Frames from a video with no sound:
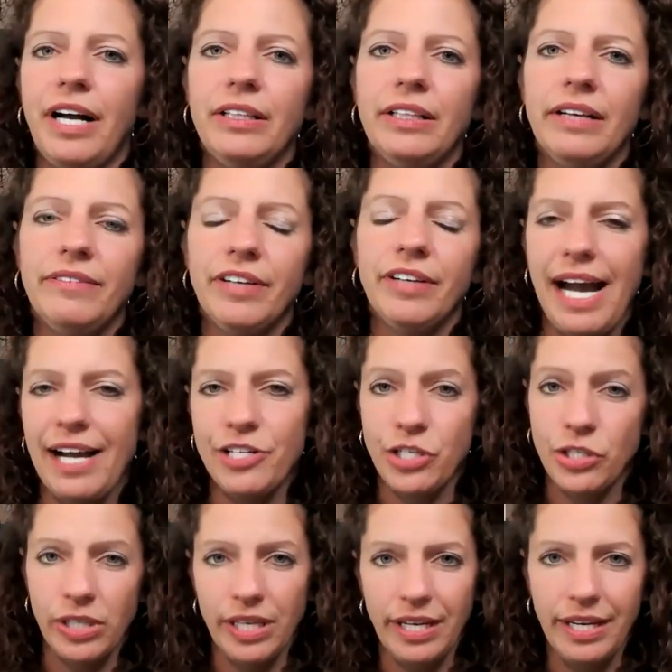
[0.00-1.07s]
I'll ever
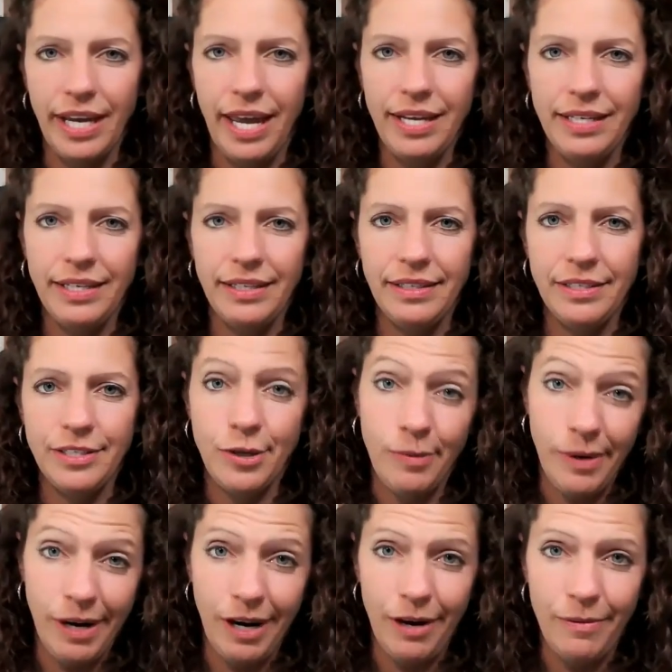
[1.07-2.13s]
actually get
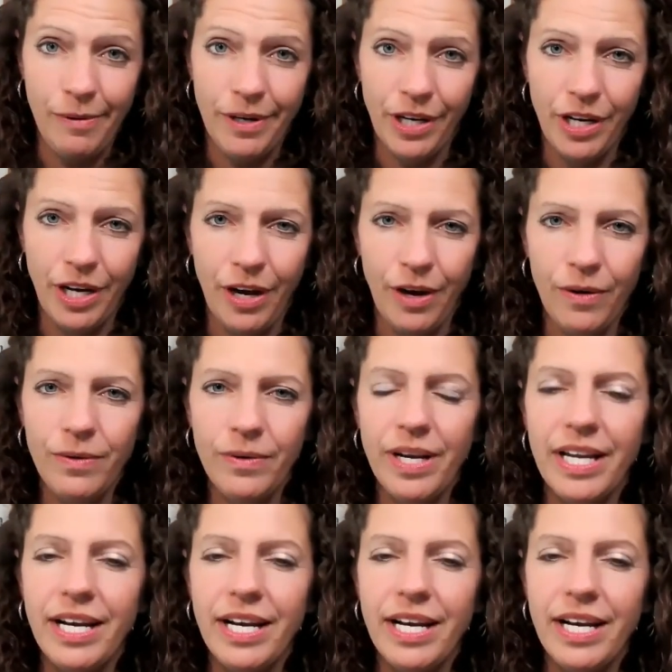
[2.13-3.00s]
to where I want to go.